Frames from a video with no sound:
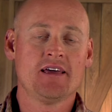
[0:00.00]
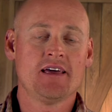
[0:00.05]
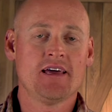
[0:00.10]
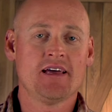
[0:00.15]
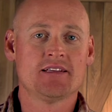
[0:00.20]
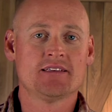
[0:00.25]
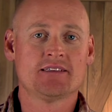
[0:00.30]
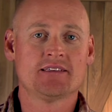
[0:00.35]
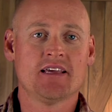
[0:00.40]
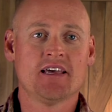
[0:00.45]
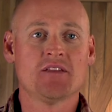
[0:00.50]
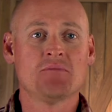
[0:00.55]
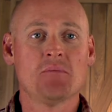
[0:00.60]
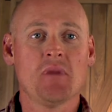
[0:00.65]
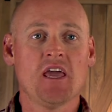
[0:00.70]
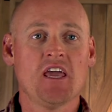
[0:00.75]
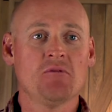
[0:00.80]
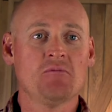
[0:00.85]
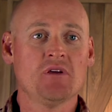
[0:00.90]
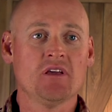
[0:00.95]
and said,
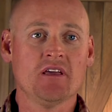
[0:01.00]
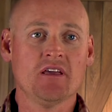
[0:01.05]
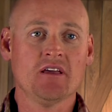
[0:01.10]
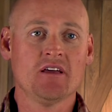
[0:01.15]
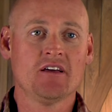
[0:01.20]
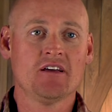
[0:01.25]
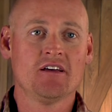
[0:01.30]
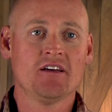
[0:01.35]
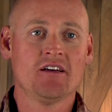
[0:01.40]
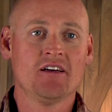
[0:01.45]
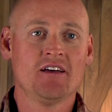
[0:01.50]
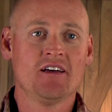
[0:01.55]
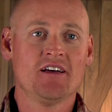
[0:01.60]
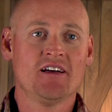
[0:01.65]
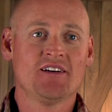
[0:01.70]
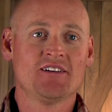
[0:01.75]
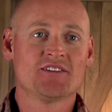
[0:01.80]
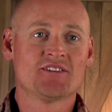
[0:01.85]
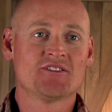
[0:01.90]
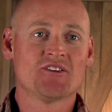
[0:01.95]
maybe.
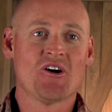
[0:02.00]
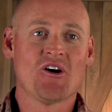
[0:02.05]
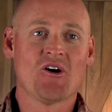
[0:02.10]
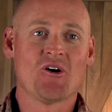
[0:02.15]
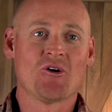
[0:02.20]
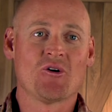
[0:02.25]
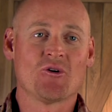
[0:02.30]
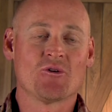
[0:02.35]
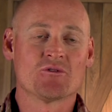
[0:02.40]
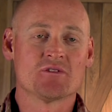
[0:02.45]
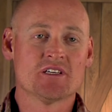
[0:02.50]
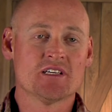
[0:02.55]
So